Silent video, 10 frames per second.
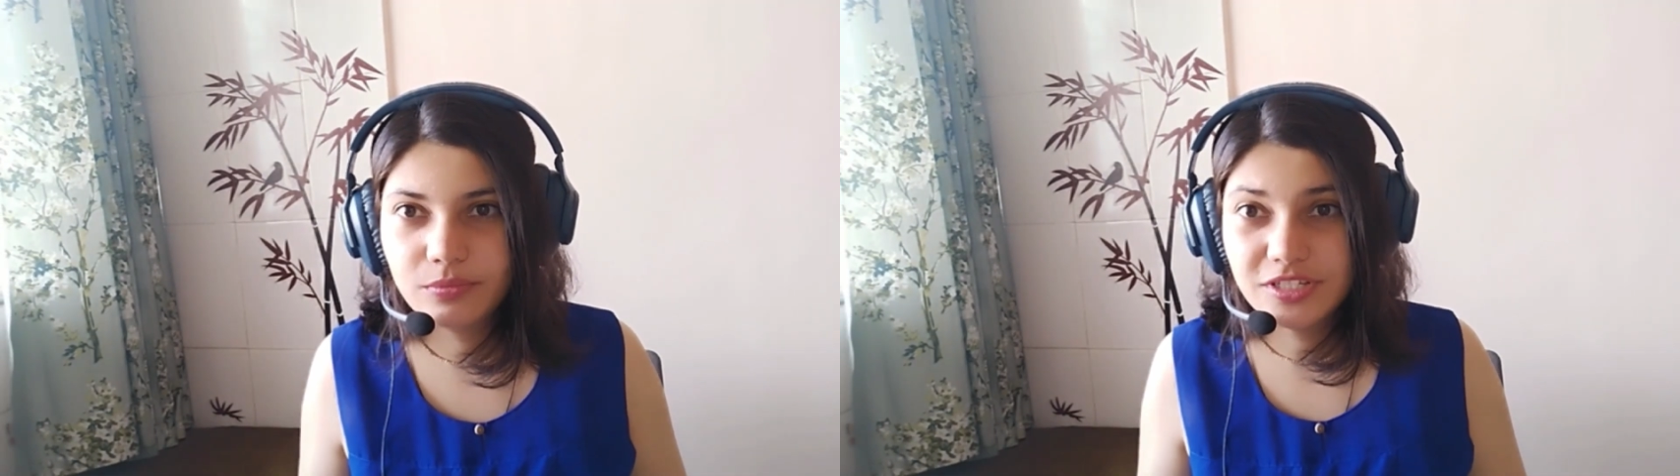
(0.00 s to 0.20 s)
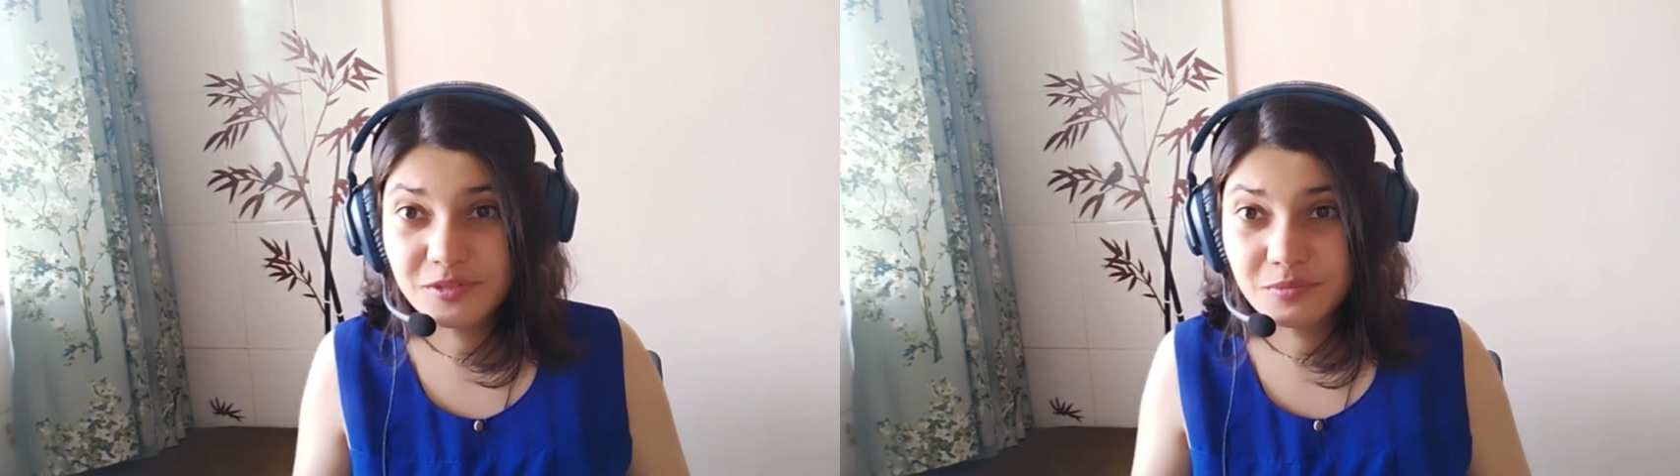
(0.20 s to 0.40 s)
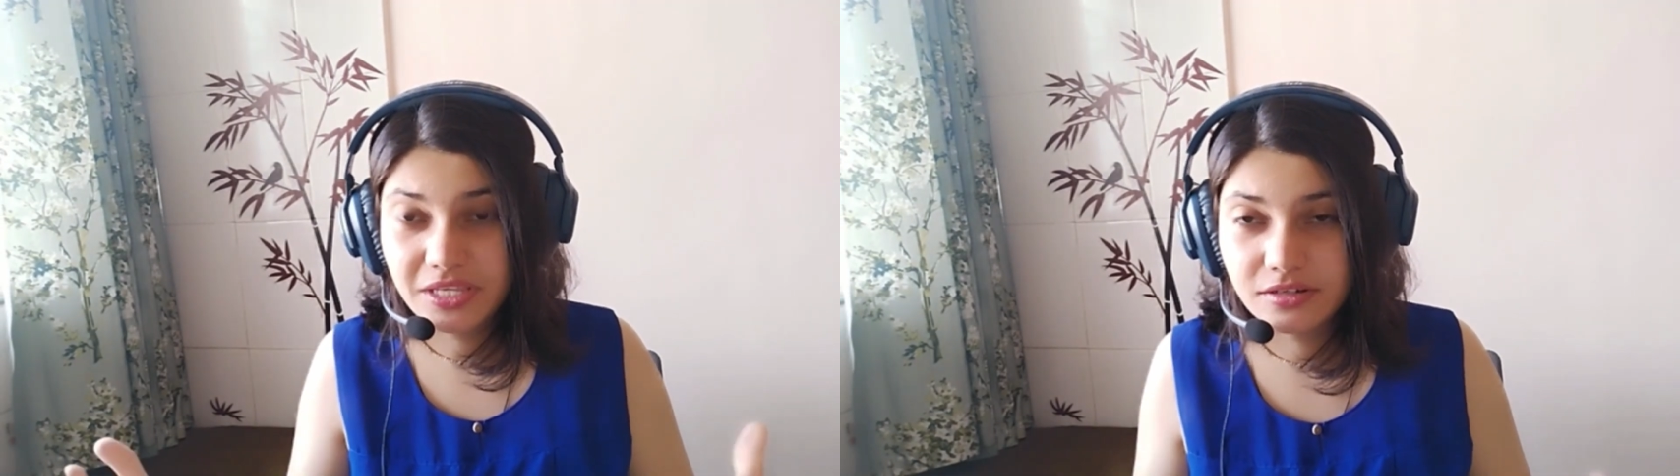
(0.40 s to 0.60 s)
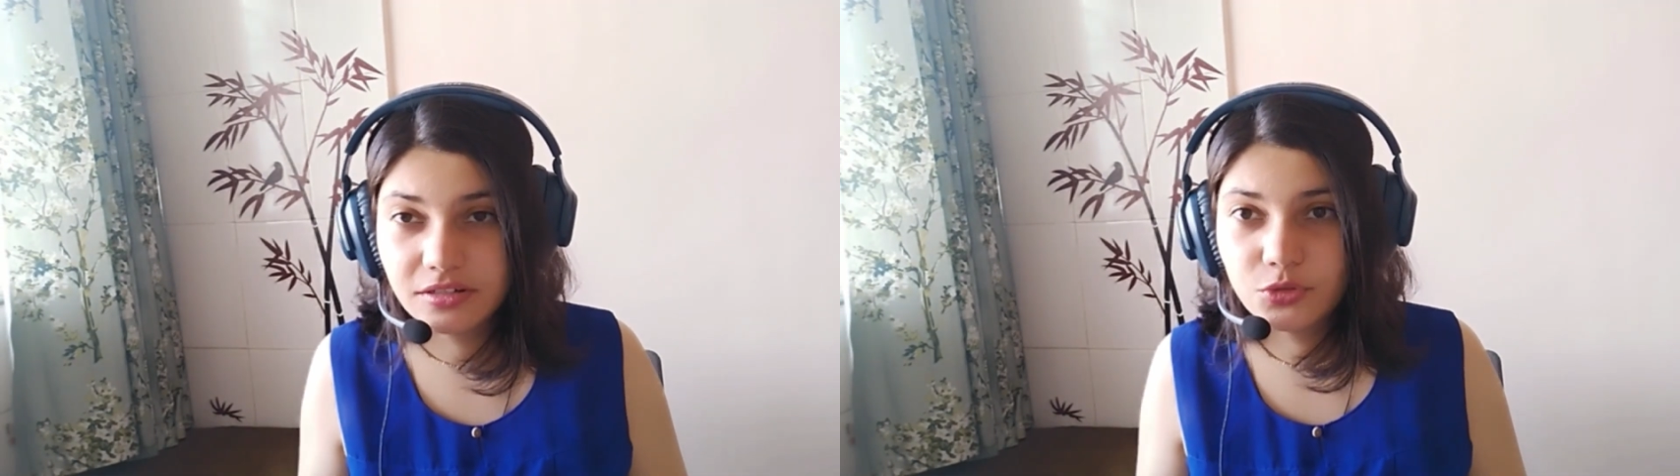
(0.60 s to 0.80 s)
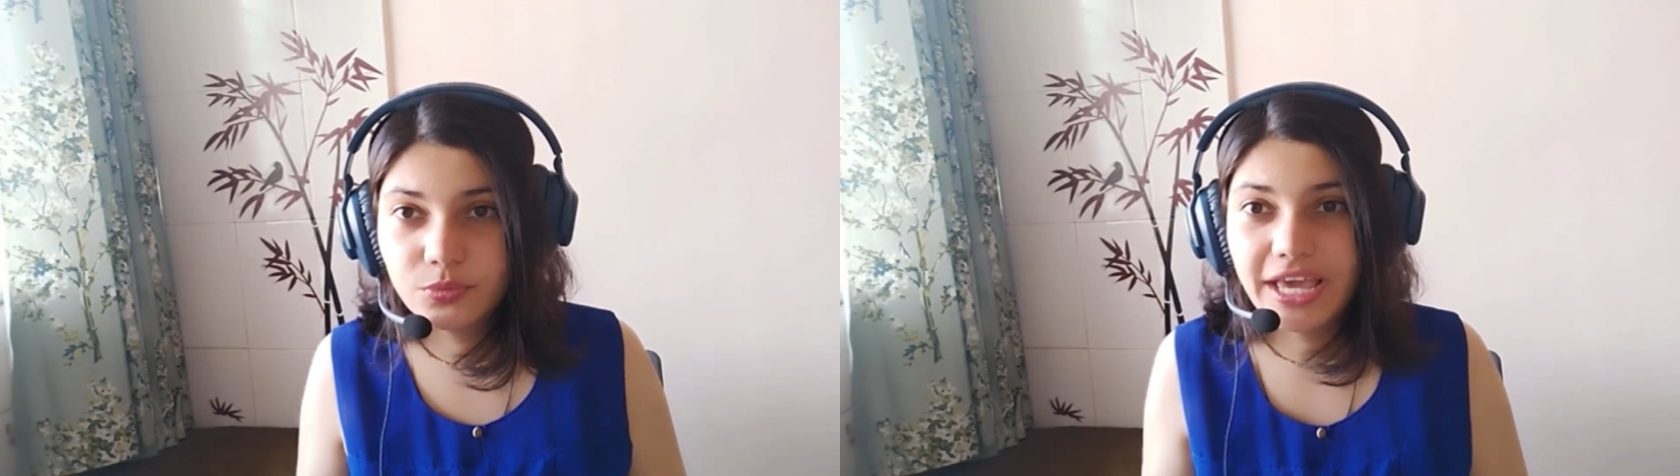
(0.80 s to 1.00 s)
the speaker
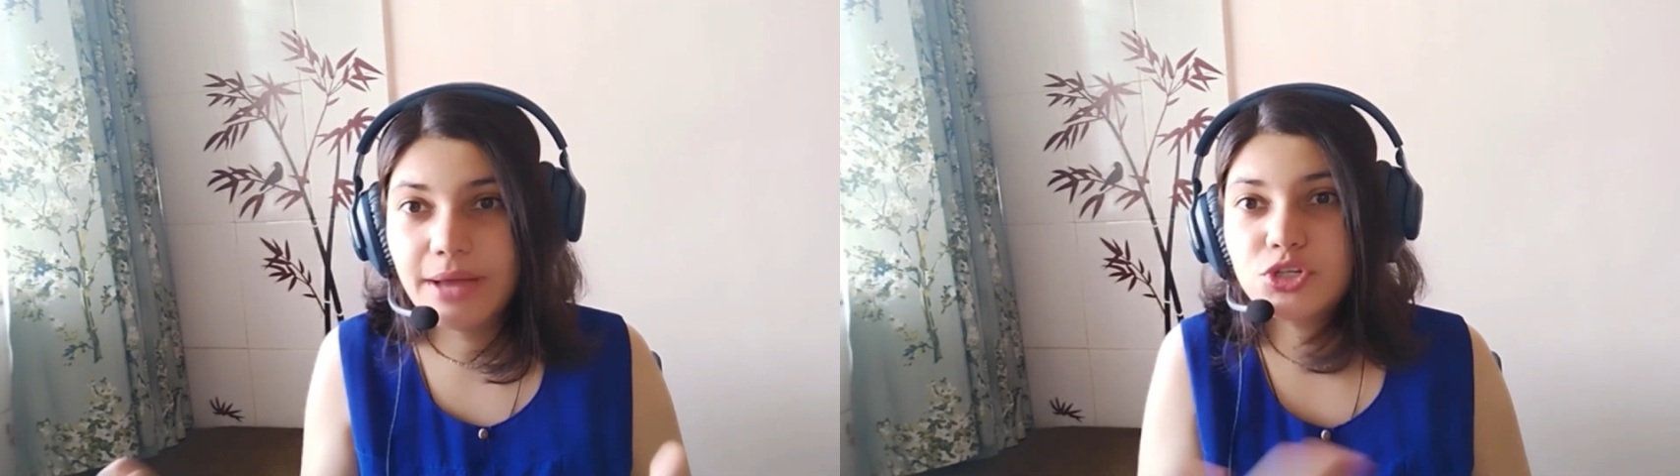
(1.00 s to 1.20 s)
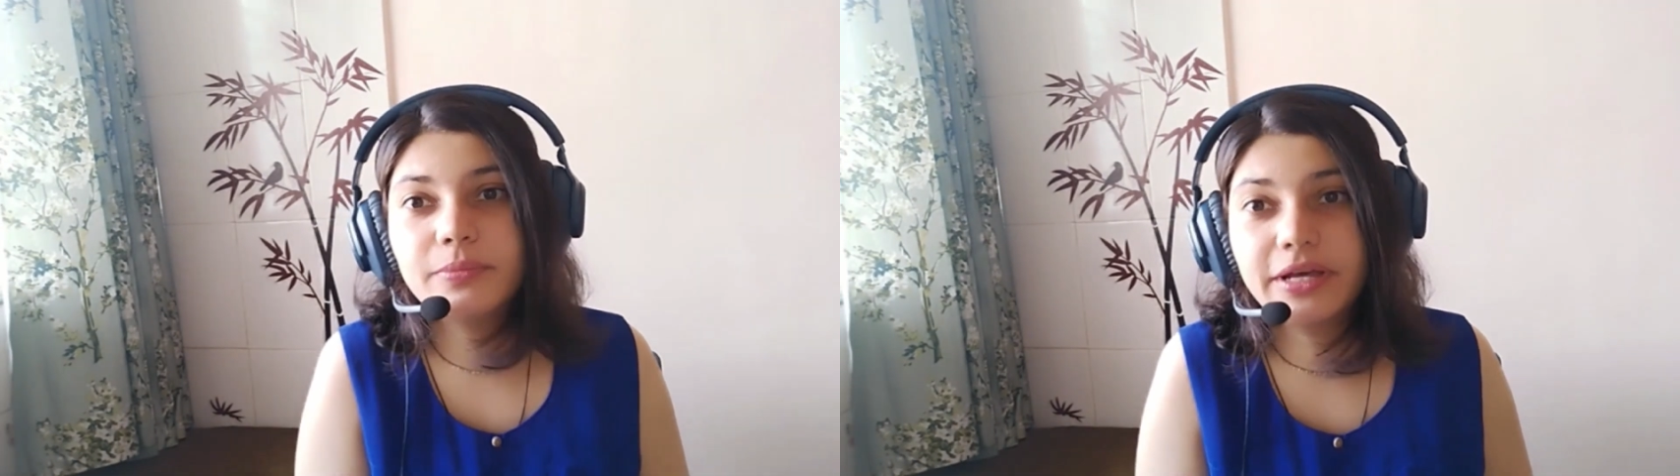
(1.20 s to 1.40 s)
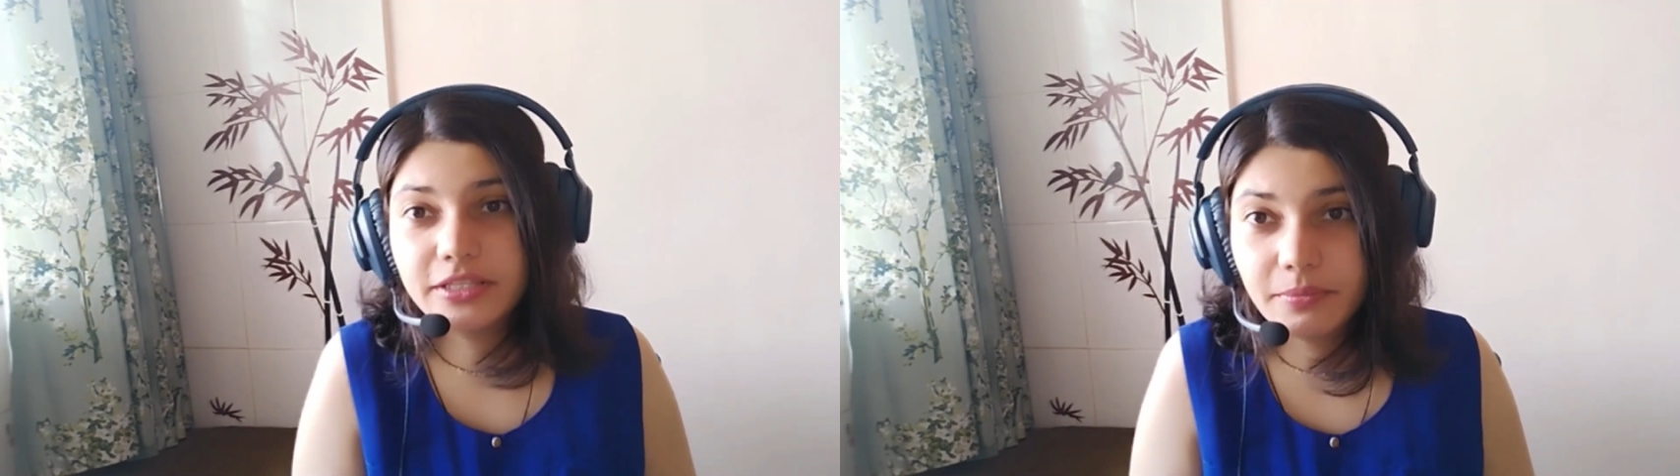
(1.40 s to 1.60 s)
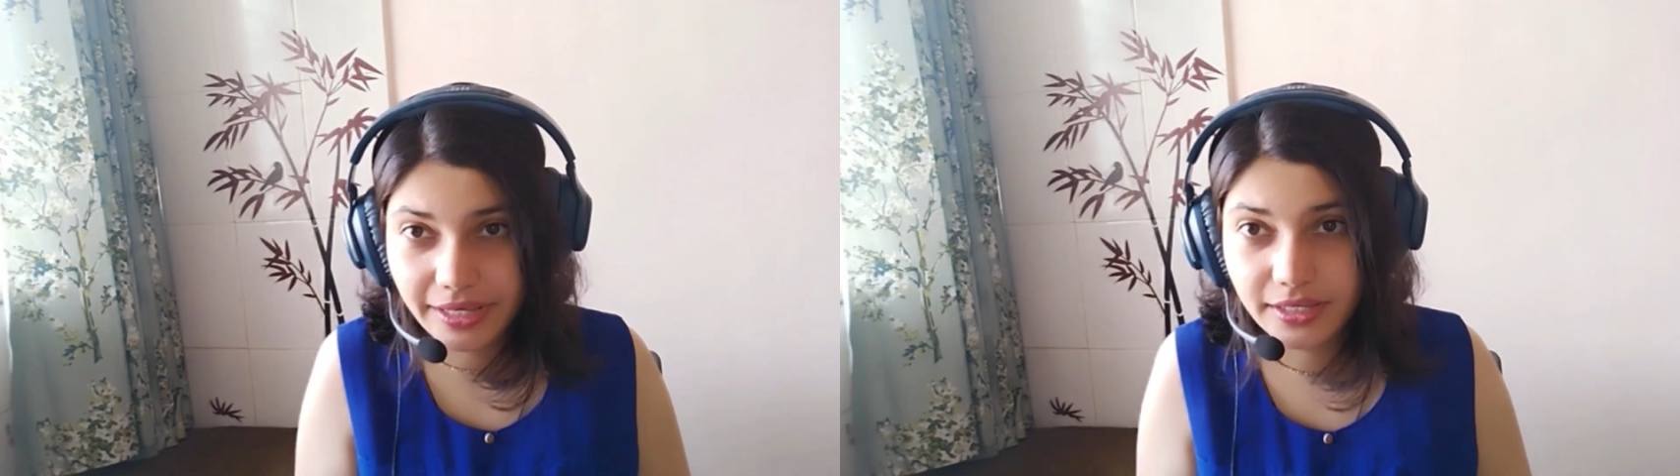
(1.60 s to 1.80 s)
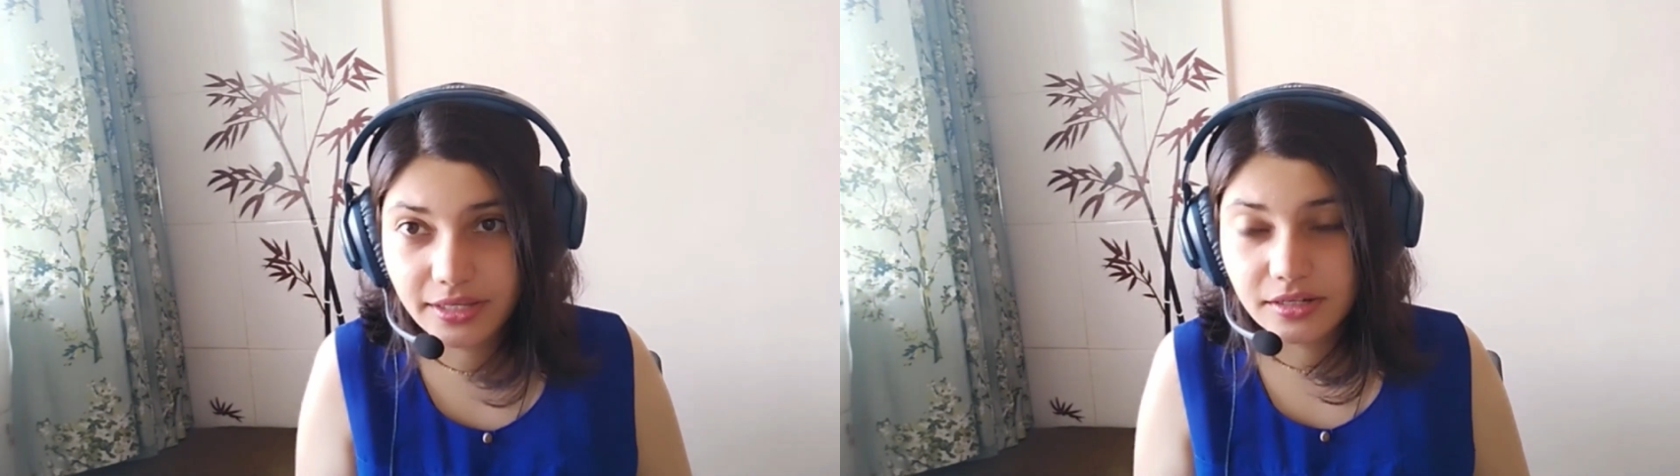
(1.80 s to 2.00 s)
to be captured by the mic.